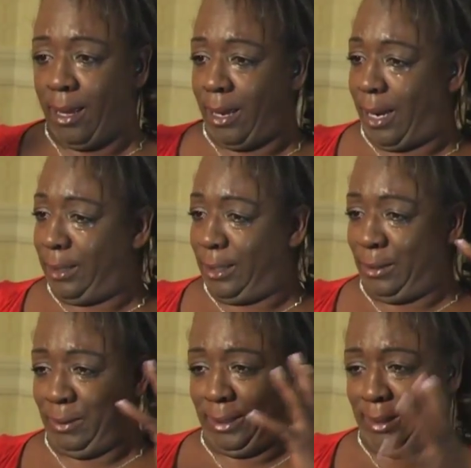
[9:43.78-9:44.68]
And I
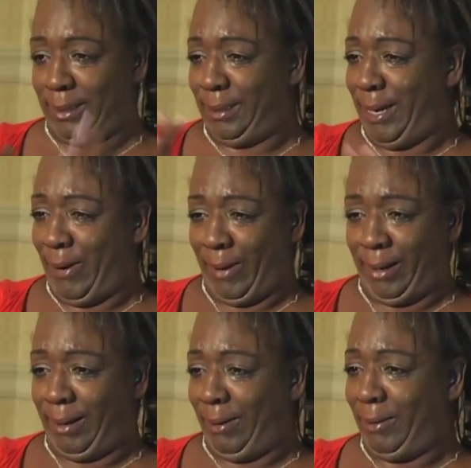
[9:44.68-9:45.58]
just was
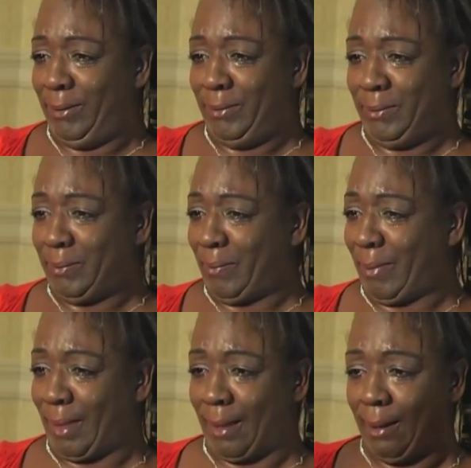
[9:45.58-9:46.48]
hysterical.
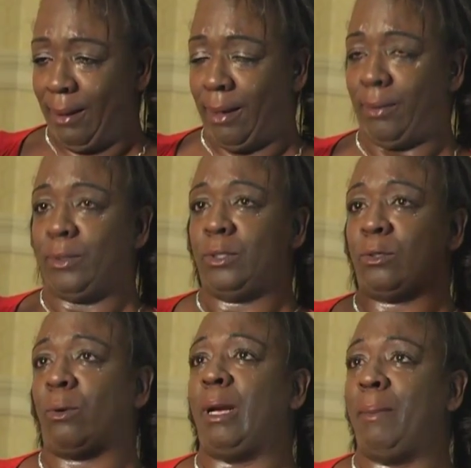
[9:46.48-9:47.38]
I was
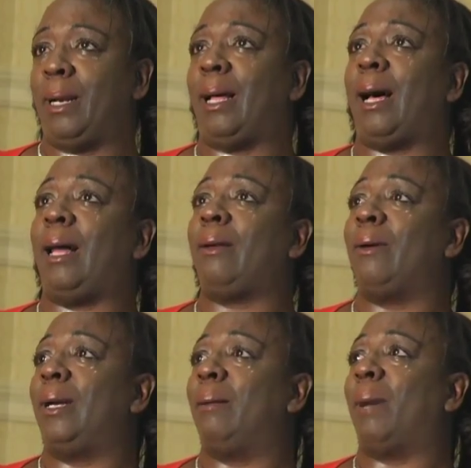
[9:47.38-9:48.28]
screaming and
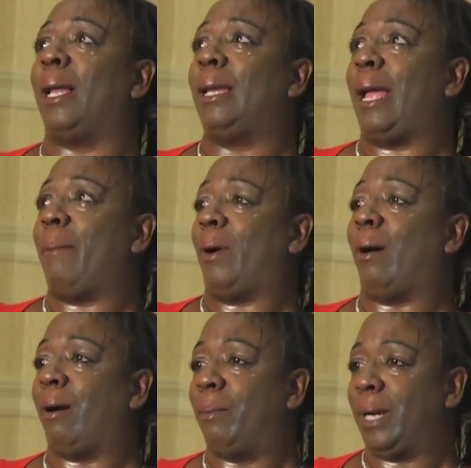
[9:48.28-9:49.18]
hollering, and my neighbor
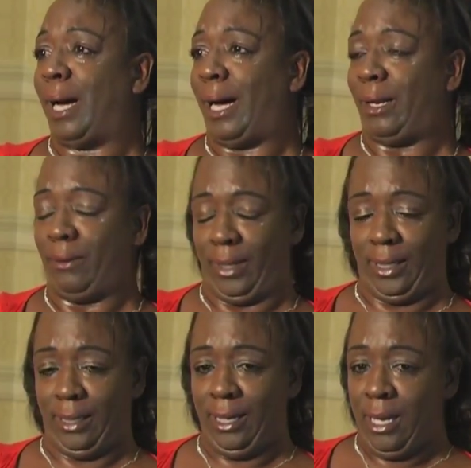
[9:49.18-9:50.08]
heard me
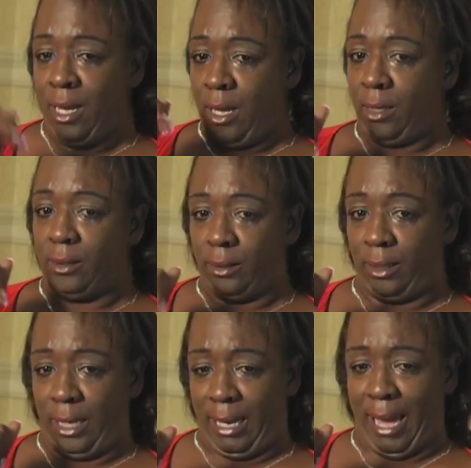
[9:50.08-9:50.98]
hollering.
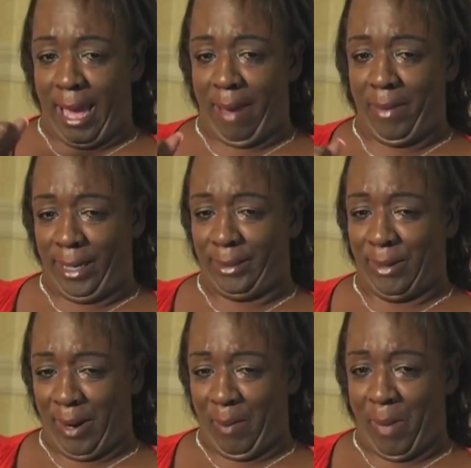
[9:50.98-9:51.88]
So he came and he
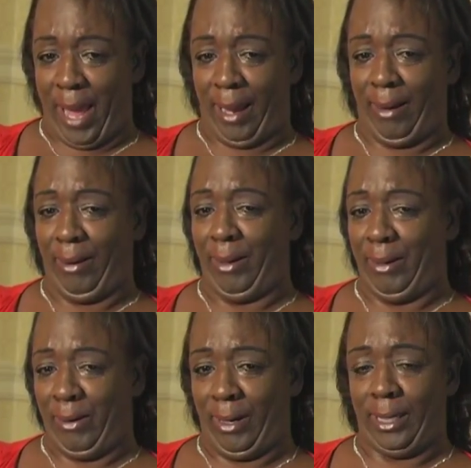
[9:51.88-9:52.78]
started banging on the
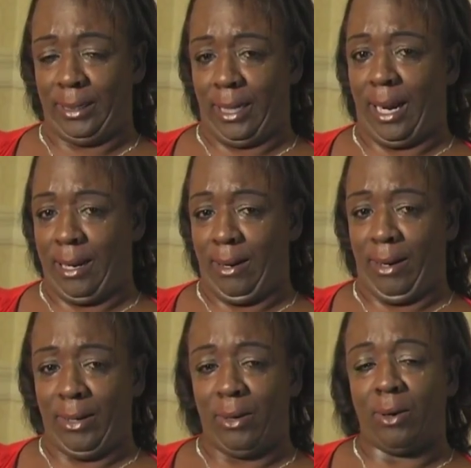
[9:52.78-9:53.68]
door. He said, are you
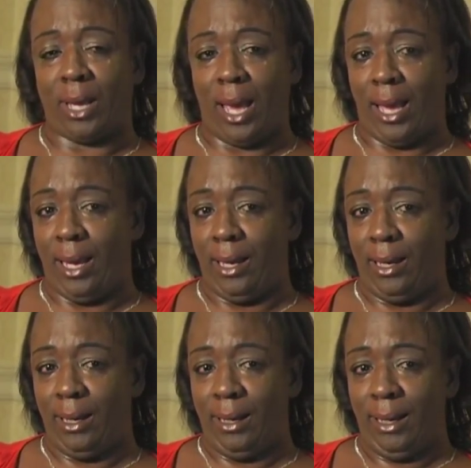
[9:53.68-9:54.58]
okay?
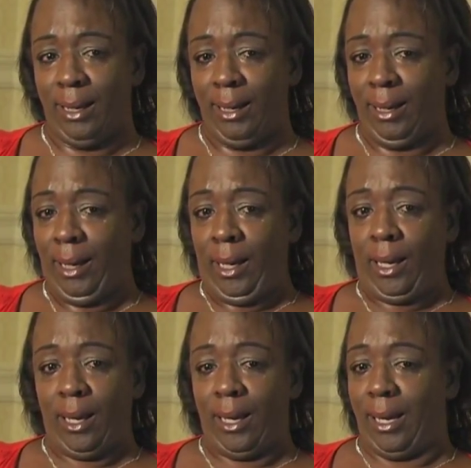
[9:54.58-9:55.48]

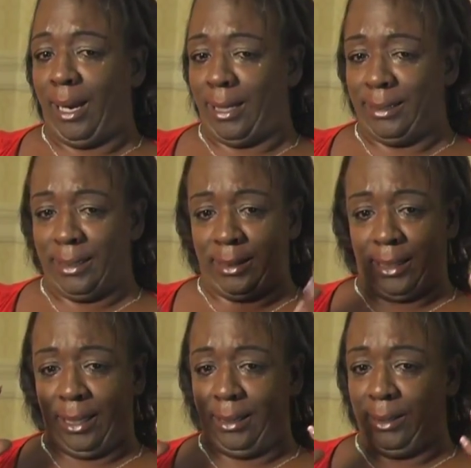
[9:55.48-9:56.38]
And I just
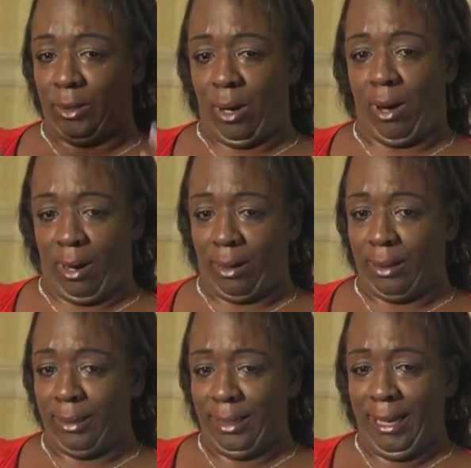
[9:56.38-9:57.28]
couldn't talk.
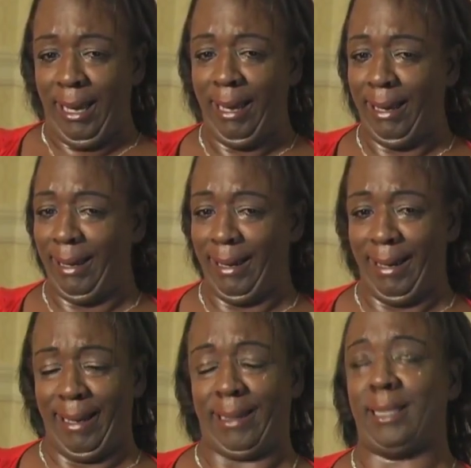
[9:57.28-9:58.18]

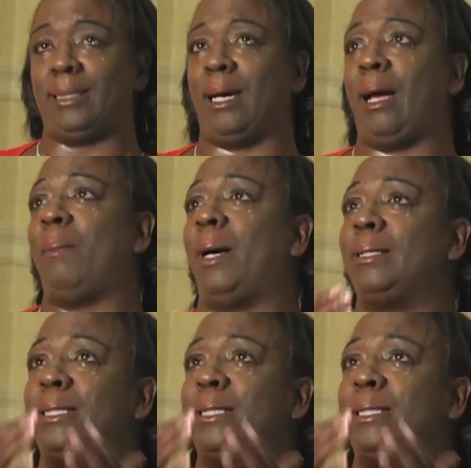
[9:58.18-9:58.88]
At the time,